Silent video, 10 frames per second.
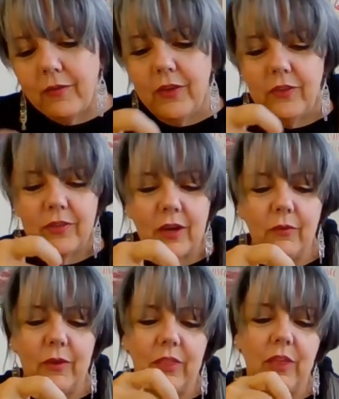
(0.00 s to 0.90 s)
gonna
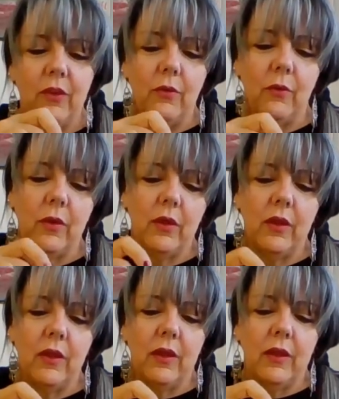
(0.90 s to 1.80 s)
start with you.
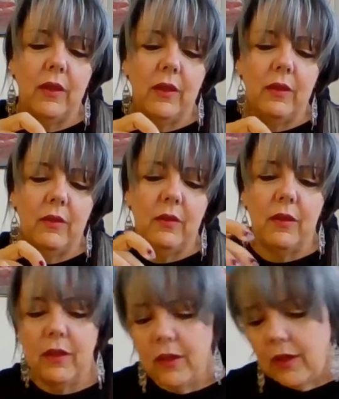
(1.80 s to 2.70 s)

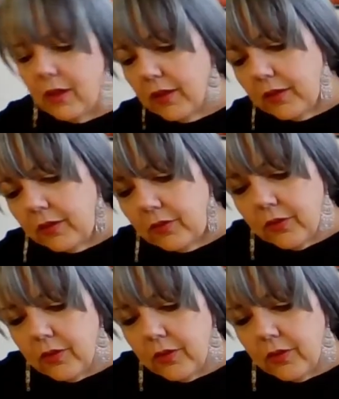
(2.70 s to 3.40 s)
And